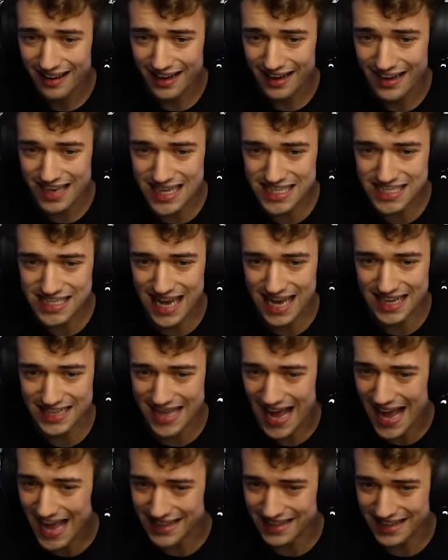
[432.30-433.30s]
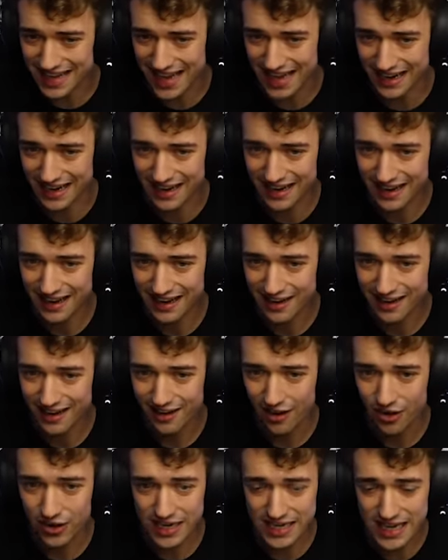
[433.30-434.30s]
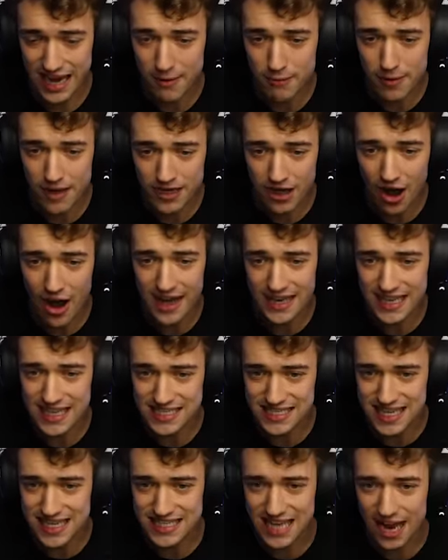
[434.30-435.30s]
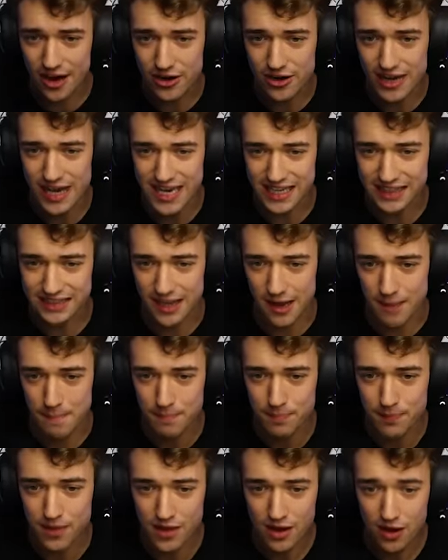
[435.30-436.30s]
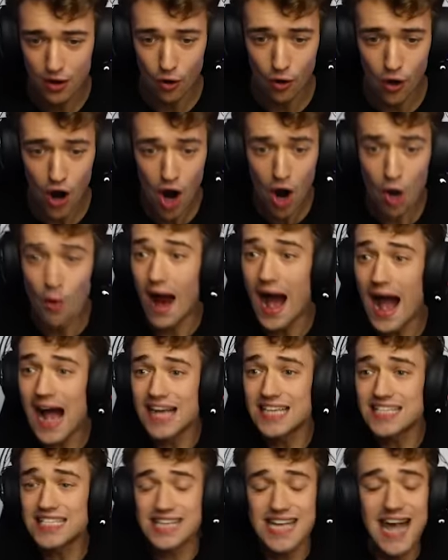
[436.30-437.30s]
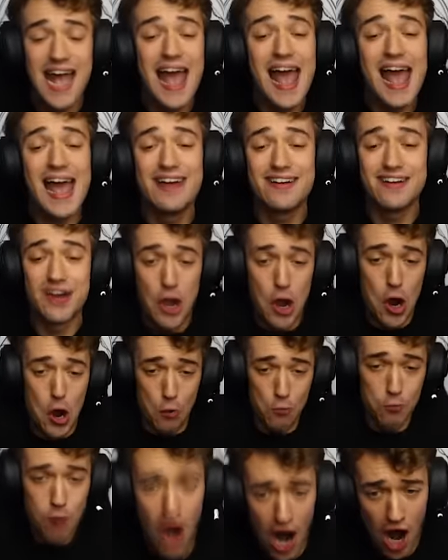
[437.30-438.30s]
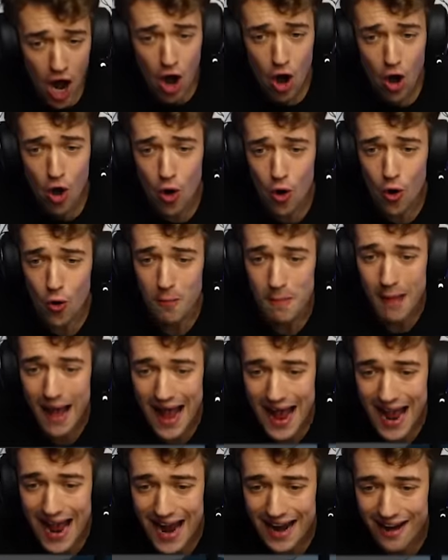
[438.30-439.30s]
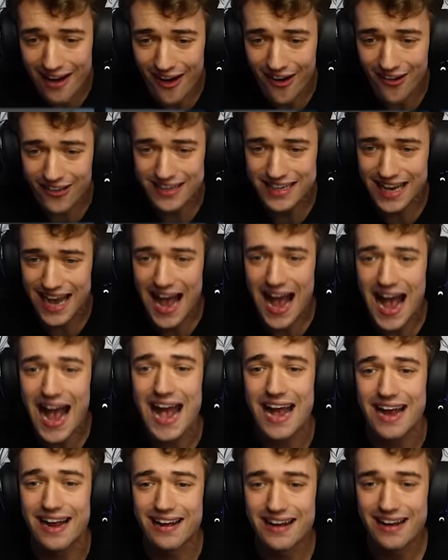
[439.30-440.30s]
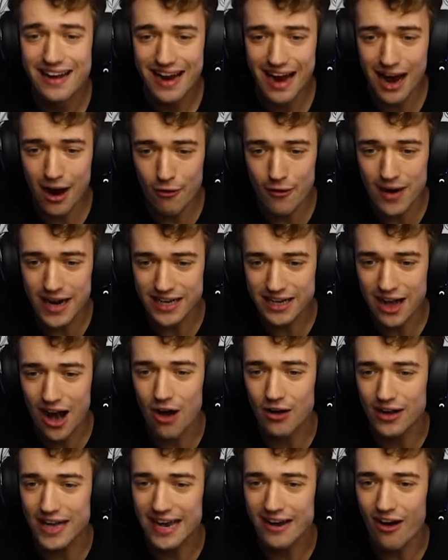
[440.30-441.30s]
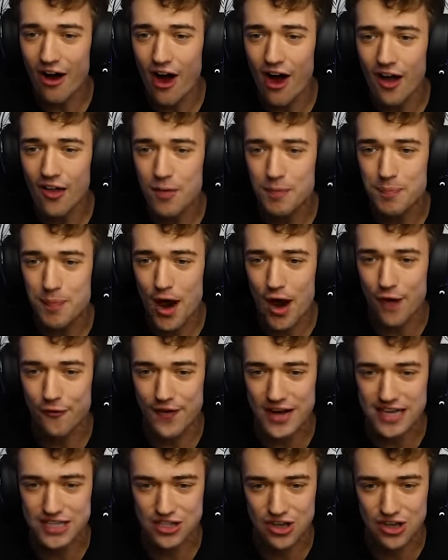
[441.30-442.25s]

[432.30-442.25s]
I guess like that then. Okay, there we go. I guess that's how you hit them. Woo! Iceland! Woo, man! Okay! Here we go! Get all the perfect